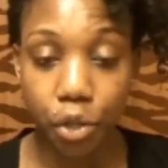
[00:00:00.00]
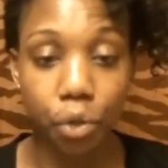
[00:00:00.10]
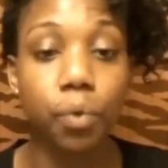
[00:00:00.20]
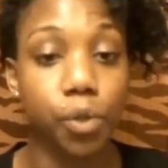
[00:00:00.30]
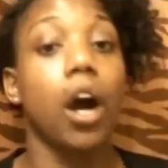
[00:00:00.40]

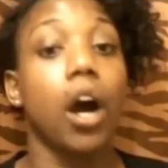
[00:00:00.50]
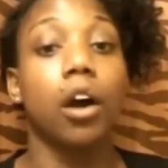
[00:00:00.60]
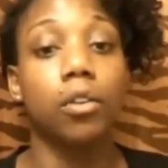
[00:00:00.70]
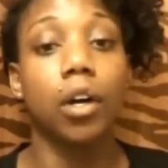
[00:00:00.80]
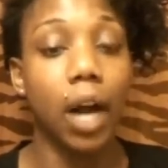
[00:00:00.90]
you was
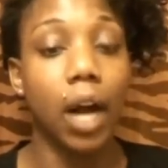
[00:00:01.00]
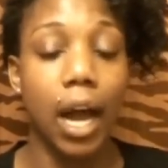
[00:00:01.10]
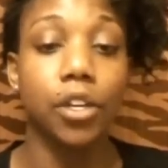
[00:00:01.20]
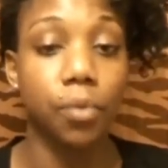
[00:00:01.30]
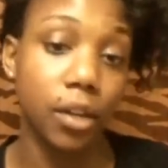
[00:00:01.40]
wrong
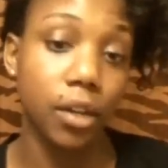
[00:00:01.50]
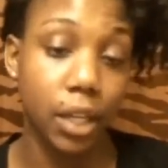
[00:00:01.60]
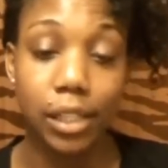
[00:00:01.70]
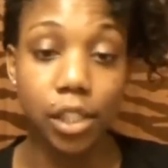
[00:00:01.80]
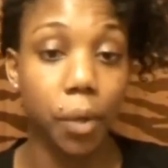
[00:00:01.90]
on how you
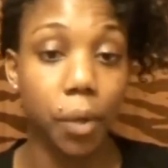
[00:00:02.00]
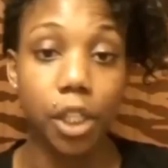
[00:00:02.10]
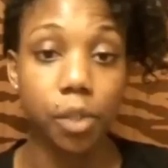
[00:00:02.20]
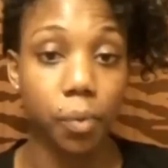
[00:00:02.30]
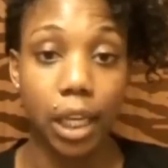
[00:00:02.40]
handled that
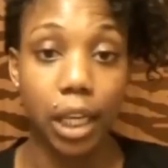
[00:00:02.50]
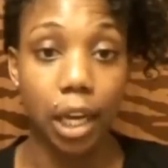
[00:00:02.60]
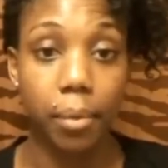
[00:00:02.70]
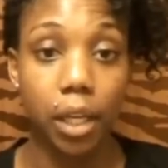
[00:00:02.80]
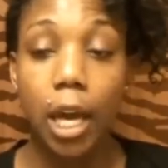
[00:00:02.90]
situation with
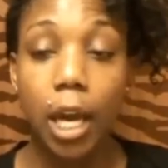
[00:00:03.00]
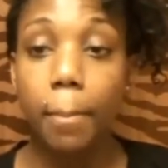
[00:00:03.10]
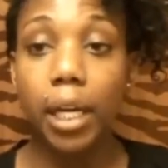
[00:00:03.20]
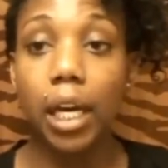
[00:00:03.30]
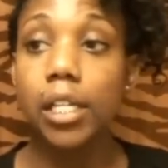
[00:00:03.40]
Tammy,
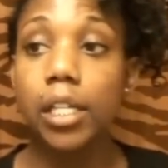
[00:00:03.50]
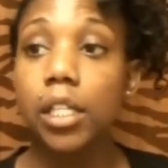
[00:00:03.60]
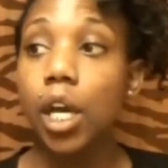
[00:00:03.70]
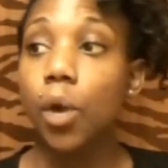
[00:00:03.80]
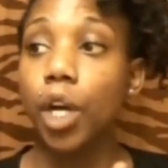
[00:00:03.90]

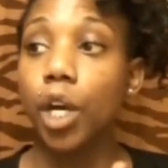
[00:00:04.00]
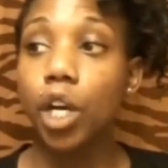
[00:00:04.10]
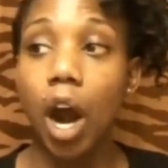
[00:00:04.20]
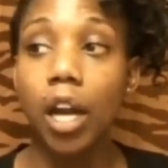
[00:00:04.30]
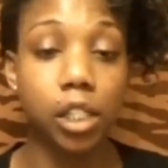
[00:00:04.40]
because
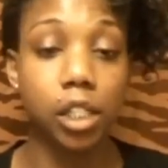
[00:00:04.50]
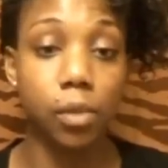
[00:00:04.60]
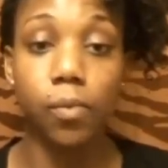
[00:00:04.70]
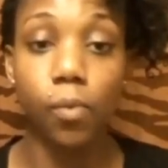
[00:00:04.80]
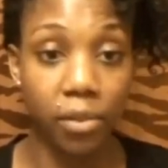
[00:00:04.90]

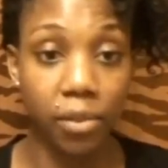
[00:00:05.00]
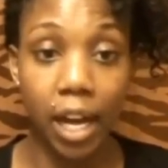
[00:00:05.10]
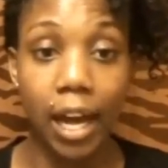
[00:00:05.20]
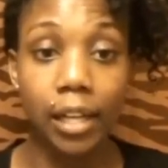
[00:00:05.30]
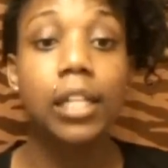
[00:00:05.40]
regardless of,
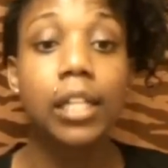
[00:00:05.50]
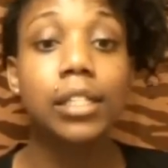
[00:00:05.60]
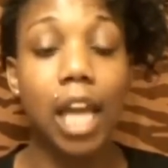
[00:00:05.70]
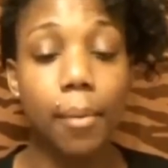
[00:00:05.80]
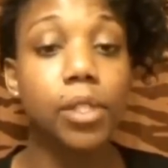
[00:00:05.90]
of not,
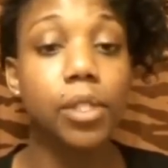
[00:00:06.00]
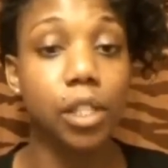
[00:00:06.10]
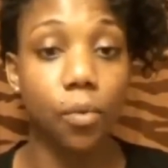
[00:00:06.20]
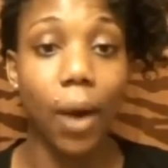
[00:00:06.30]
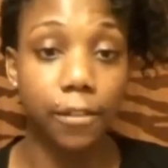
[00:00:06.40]
Tammy
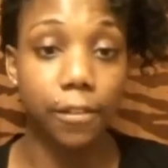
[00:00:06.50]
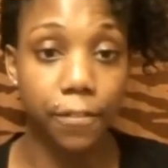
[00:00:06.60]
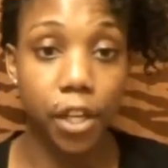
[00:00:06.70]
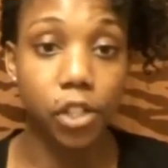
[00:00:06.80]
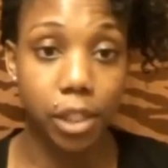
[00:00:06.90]
was in the right
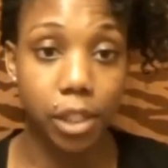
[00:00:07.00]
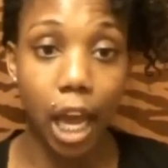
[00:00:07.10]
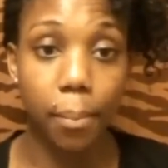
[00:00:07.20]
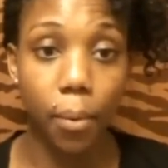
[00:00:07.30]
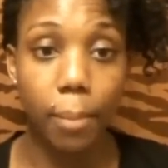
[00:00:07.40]
to feel some
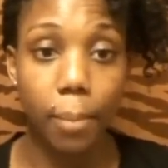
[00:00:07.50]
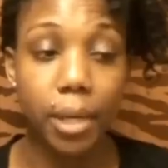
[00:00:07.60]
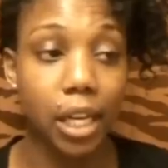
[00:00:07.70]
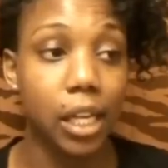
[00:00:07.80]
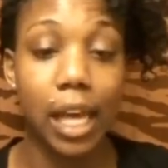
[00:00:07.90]
type of
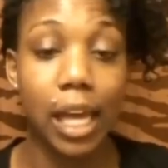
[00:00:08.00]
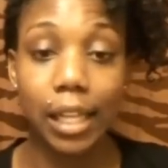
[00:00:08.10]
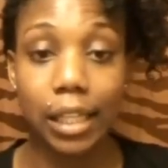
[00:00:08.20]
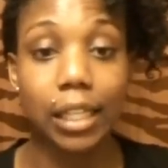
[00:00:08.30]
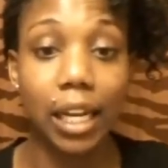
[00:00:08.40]
way, because
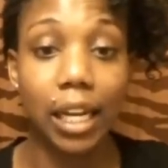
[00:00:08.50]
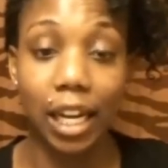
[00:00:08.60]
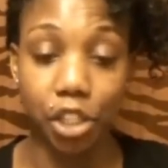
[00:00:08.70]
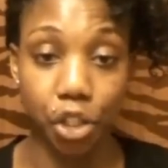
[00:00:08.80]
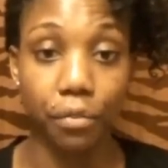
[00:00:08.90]
at the end of the
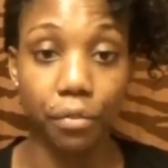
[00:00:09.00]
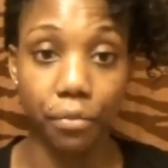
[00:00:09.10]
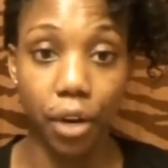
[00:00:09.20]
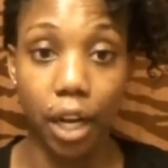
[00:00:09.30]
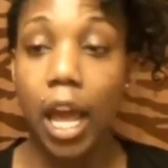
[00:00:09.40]
day, that's
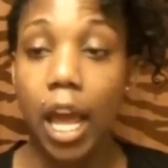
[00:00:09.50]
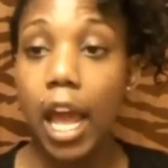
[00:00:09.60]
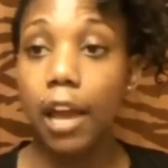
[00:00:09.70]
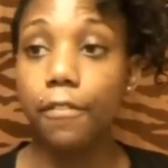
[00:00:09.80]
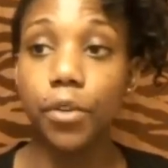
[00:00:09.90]
your friend.
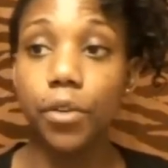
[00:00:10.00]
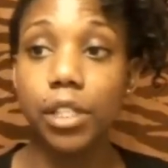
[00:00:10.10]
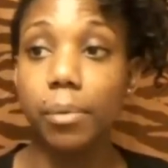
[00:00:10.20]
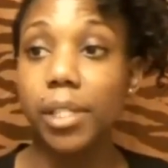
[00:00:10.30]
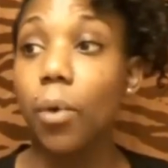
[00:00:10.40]
And for
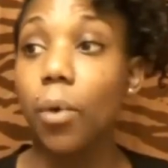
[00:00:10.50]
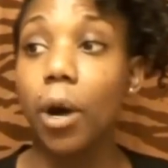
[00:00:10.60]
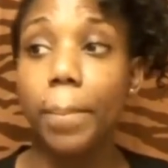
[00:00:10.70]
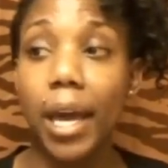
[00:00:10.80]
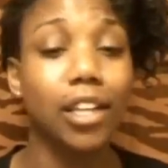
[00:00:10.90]
you to sit and say,
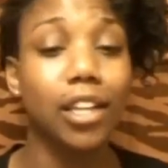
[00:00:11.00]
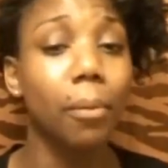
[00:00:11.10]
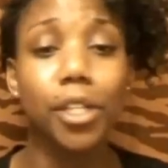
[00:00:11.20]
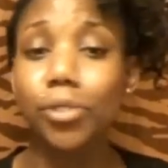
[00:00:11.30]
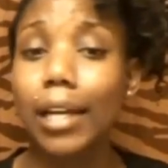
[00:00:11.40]
well, Betty,
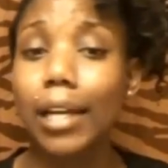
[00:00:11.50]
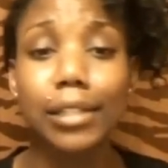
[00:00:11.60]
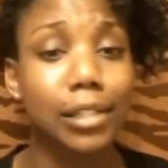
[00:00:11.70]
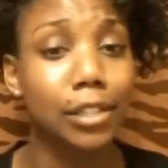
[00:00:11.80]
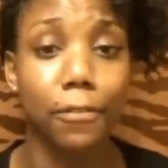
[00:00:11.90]
don't be
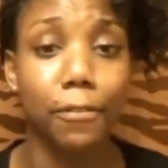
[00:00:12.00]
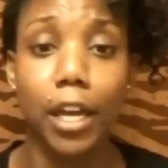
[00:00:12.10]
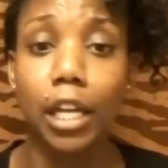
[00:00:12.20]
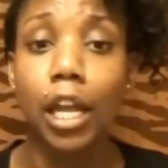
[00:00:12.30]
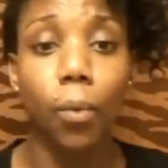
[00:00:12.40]
trying to
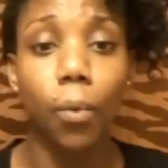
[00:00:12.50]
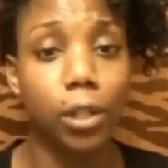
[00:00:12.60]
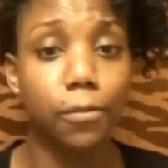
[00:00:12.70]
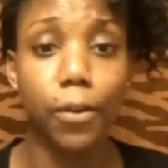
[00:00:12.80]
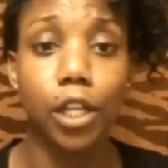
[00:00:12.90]
defend
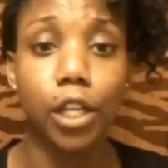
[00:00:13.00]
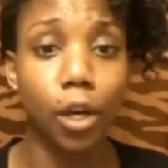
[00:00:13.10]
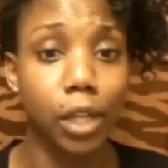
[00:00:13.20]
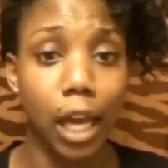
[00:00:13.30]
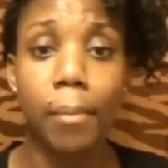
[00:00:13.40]
what the
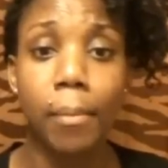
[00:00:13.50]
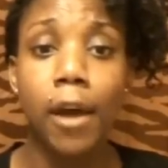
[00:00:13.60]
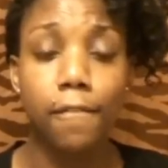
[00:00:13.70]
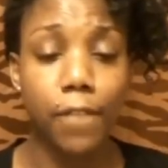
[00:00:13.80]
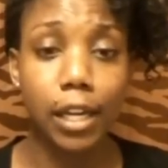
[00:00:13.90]
fuck your damn